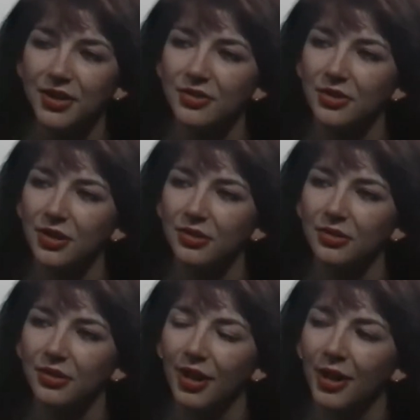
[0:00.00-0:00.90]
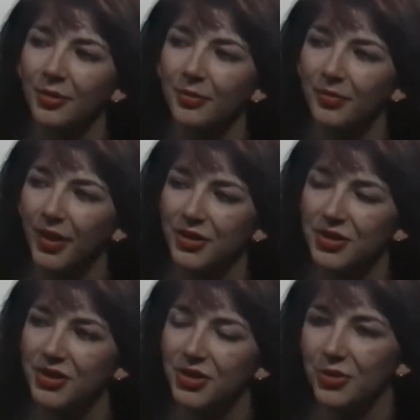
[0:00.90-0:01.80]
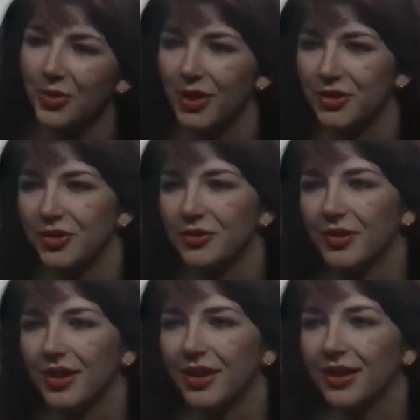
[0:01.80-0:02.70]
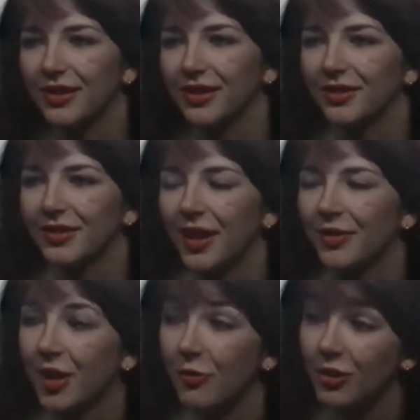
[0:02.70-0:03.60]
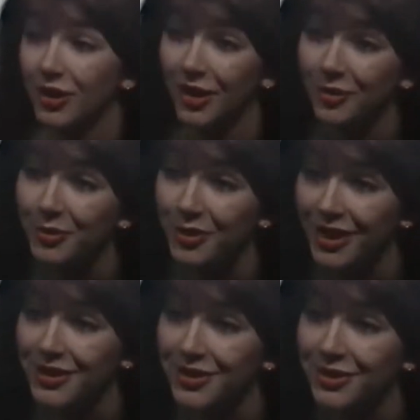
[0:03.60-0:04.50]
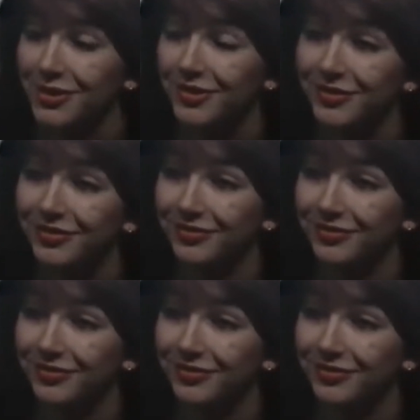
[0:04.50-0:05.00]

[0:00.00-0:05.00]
I don't know. I just do what I do, really. I really love what they do.